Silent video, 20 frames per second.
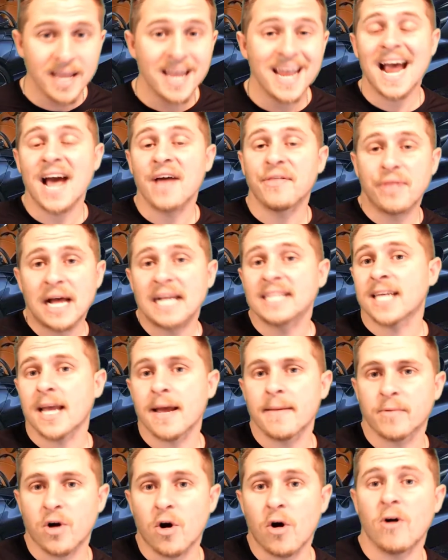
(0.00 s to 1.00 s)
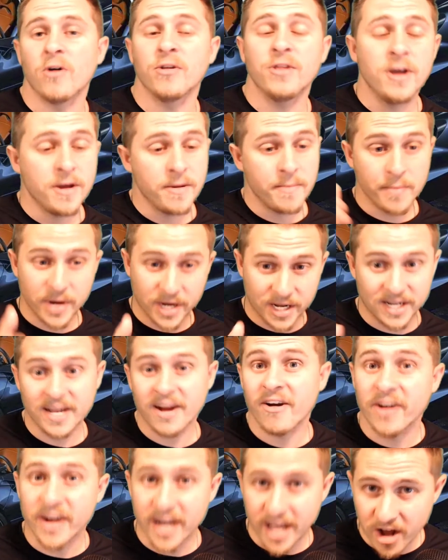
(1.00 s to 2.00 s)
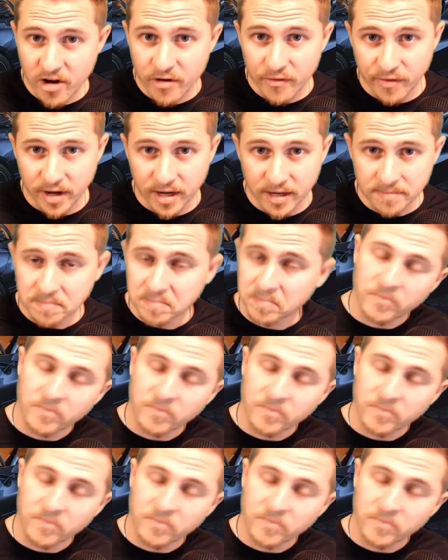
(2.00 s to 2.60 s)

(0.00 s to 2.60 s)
at that time called McLaren Elva.